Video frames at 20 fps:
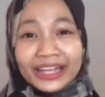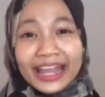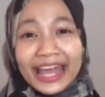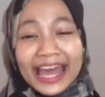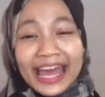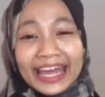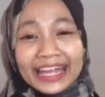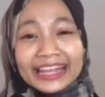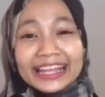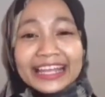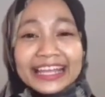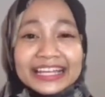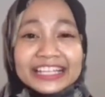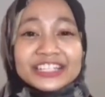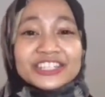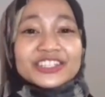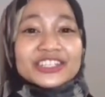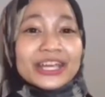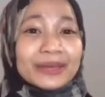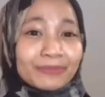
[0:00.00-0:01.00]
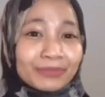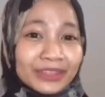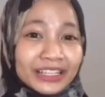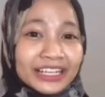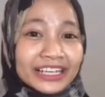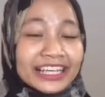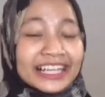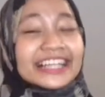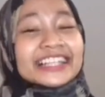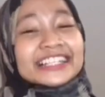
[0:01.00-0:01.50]
at each
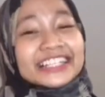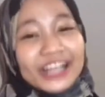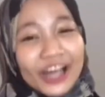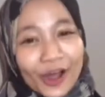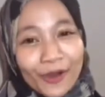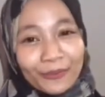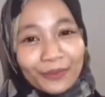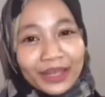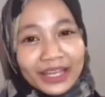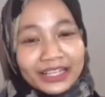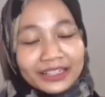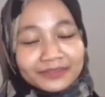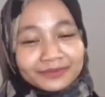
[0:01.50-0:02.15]
chapter in the comic.